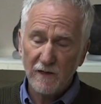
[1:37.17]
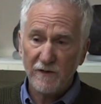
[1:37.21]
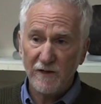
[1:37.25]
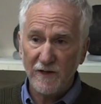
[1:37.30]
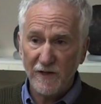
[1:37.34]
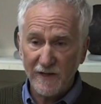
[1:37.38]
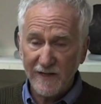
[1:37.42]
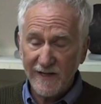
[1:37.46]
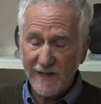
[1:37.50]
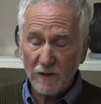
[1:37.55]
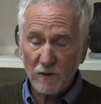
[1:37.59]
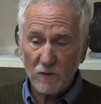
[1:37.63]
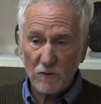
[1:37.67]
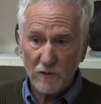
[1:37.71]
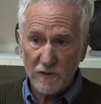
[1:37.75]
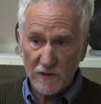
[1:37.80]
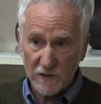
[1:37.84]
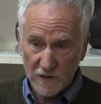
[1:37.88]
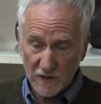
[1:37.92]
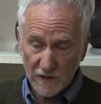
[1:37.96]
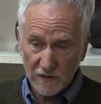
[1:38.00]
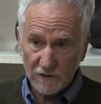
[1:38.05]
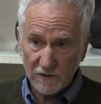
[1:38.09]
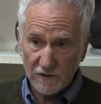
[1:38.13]
The net
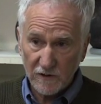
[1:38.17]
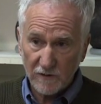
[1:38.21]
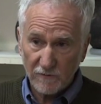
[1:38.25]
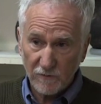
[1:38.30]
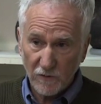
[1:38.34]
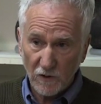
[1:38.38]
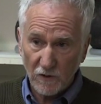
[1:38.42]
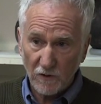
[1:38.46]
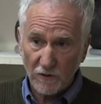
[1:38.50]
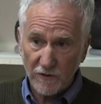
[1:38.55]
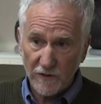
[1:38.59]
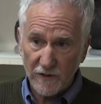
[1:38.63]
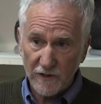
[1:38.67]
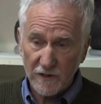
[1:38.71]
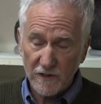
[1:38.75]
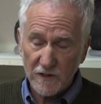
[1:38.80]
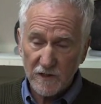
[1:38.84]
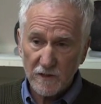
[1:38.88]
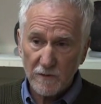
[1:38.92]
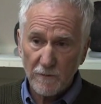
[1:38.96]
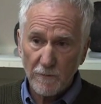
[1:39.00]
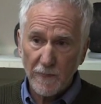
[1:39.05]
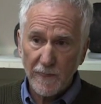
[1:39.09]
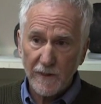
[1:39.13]
result of all
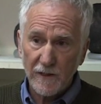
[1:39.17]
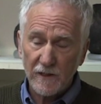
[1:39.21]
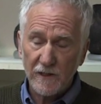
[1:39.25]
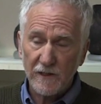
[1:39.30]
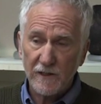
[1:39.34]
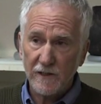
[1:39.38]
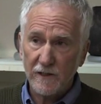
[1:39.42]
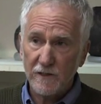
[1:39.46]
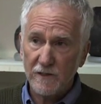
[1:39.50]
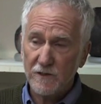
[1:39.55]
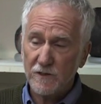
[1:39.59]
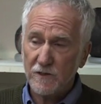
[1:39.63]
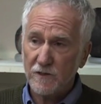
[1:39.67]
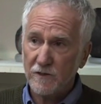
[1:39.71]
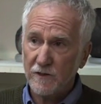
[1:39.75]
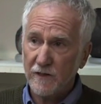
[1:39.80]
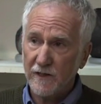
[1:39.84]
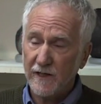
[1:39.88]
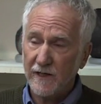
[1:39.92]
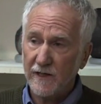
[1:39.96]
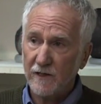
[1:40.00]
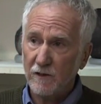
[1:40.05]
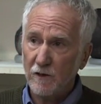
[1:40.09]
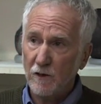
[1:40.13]
this is
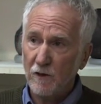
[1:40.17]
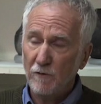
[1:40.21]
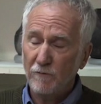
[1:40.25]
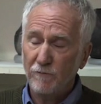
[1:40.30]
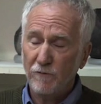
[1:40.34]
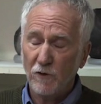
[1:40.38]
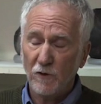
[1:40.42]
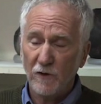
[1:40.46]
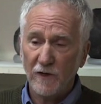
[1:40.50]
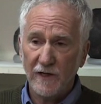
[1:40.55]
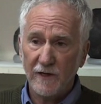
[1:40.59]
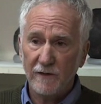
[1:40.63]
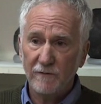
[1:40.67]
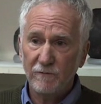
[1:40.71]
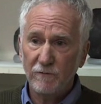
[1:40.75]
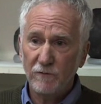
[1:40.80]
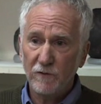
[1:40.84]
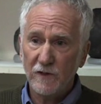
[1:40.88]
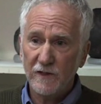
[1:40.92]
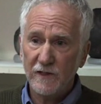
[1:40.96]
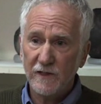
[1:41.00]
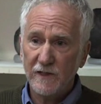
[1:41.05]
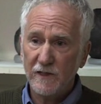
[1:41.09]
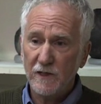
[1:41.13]
that for
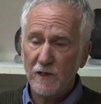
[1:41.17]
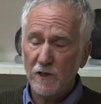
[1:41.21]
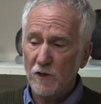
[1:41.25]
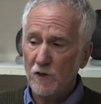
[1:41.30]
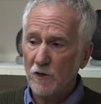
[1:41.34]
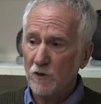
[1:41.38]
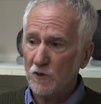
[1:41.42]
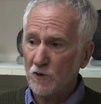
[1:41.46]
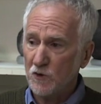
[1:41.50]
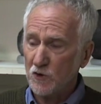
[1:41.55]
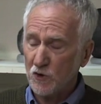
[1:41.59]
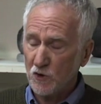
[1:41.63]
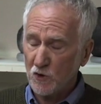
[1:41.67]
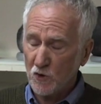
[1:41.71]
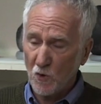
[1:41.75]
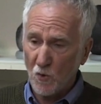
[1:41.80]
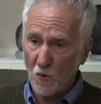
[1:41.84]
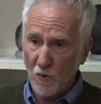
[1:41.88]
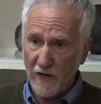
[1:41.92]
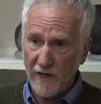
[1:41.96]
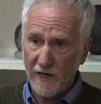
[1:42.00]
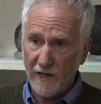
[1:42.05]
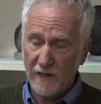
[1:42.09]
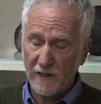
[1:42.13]
every
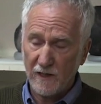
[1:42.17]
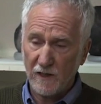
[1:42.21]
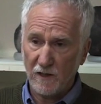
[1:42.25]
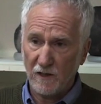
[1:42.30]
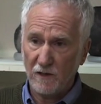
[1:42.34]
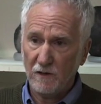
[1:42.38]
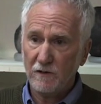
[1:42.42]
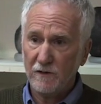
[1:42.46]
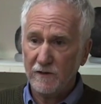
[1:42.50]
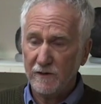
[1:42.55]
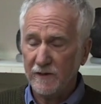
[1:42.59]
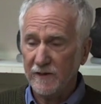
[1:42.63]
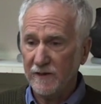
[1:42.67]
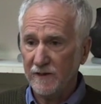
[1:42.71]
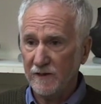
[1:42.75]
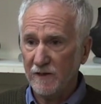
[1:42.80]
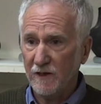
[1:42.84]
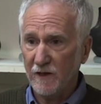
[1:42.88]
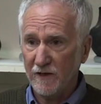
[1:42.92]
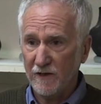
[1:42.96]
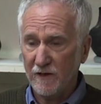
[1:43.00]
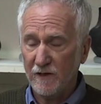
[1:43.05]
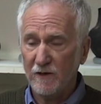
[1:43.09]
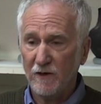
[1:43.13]
square
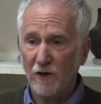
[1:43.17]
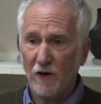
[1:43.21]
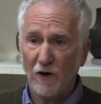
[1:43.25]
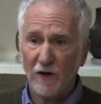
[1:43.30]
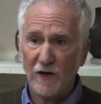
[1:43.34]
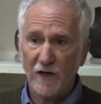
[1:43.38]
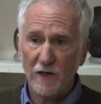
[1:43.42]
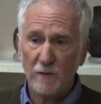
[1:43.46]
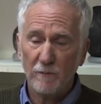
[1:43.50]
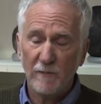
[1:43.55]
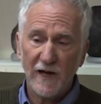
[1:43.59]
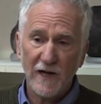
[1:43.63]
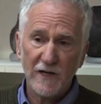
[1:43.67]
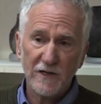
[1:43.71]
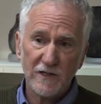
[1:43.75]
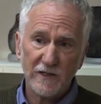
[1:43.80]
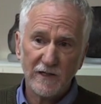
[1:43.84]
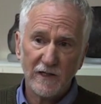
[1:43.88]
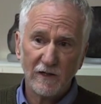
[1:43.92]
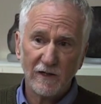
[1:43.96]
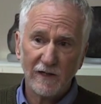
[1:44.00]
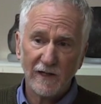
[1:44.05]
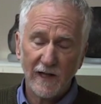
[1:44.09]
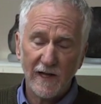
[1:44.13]
on an
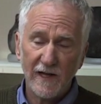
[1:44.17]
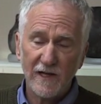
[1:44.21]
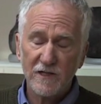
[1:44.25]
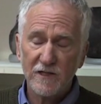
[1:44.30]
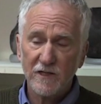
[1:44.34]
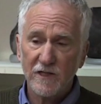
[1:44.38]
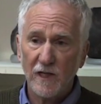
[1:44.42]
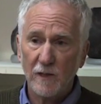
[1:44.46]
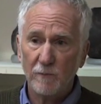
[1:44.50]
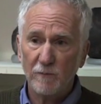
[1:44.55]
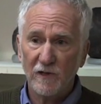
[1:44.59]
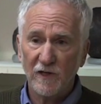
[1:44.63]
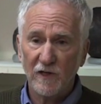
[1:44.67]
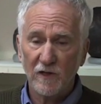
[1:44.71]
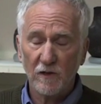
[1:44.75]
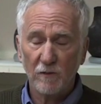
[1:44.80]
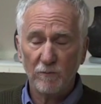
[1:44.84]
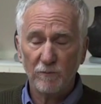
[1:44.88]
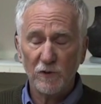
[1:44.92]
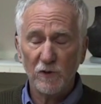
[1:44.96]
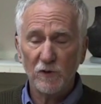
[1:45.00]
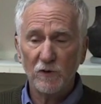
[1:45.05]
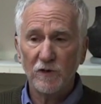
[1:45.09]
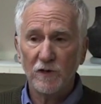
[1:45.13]
imaginary landscape in a
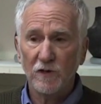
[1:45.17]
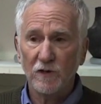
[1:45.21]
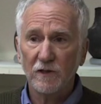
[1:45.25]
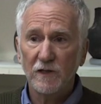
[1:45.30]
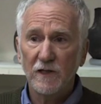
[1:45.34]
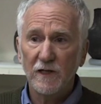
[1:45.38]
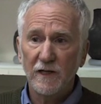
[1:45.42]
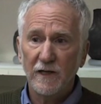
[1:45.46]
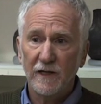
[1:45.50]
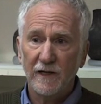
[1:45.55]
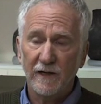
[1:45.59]
computer,